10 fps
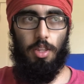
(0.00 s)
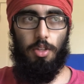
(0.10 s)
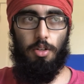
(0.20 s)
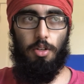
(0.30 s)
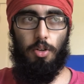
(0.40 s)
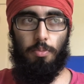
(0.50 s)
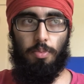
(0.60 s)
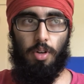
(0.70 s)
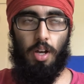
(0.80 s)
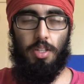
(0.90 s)
their
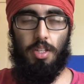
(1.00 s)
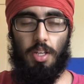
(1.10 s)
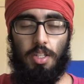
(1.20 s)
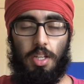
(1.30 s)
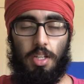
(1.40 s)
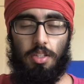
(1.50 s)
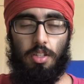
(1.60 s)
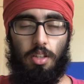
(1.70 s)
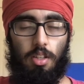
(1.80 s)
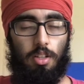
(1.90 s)
process takes a
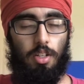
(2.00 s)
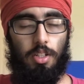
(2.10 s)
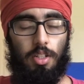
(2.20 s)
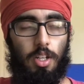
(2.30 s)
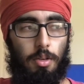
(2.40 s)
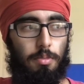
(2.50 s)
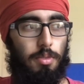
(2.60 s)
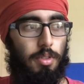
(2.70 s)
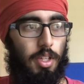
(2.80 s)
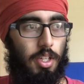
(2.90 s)
long time.
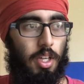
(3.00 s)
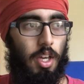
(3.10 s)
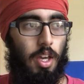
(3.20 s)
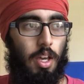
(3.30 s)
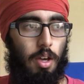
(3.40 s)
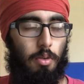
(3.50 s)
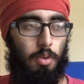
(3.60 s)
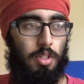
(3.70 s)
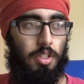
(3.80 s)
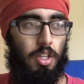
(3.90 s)
So,
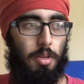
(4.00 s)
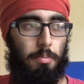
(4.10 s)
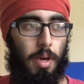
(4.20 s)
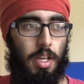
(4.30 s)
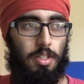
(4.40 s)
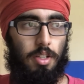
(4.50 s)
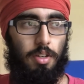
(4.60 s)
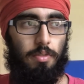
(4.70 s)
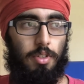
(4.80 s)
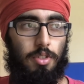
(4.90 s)
once you get past the
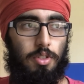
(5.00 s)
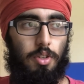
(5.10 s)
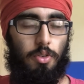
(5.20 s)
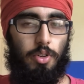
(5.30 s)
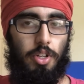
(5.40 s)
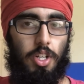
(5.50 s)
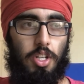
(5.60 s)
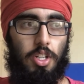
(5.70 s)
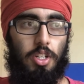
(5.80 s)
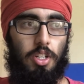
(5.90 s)
interviews, the
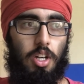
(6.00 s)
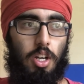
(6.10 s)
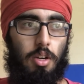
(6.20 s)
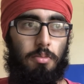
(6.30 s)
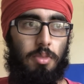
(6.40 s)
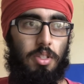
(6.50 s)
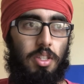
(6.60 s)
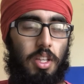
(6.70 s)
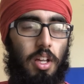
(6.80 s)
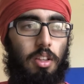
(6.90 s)
orientation
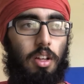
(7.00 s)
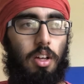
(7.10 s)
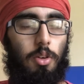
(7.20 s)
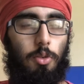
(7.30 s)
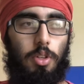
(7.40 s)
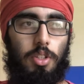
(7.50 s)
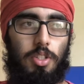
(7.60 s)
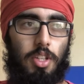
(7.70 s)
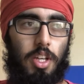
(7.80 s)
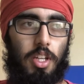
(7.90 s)
isn't that long. Well,
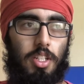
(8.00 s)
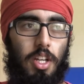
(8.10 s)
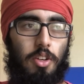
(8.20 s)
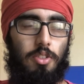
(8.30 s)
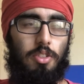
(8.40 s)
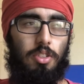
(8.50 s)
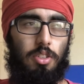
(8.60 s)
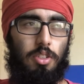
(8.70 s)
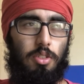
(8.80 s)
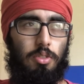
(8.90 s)
it's a day or
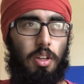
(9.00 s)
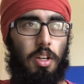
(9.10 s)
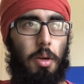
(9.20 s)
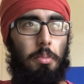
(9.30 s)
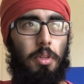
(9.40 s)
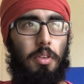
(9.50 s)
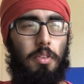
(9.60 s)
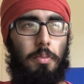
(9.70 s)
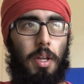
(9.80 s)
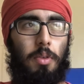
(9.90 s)
two long, I believe,
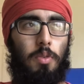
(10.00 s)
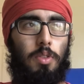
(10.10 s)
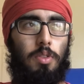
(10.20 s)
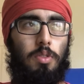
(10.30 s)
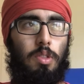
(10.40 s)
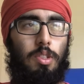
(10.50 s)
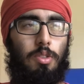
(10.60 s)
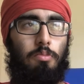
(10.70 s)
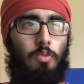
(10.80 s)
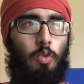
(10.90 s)
depending what your